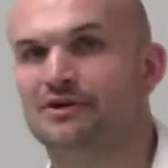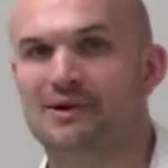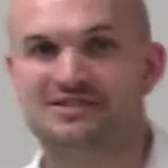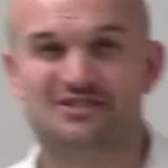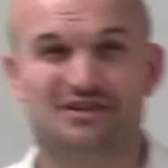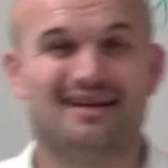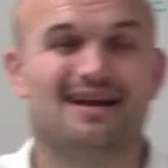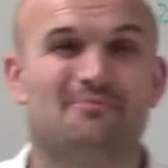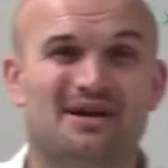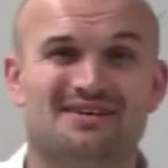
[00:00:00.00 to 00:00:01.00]
equation, you're
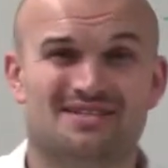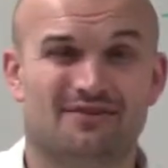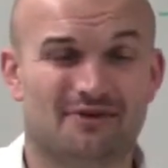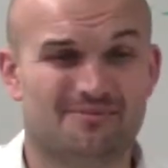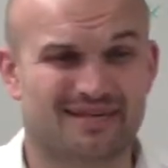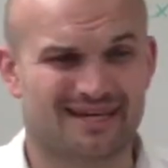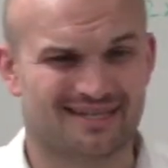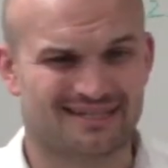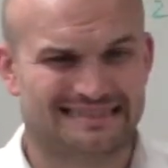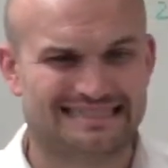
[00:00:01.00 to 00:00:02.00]
kind of break yourself up like,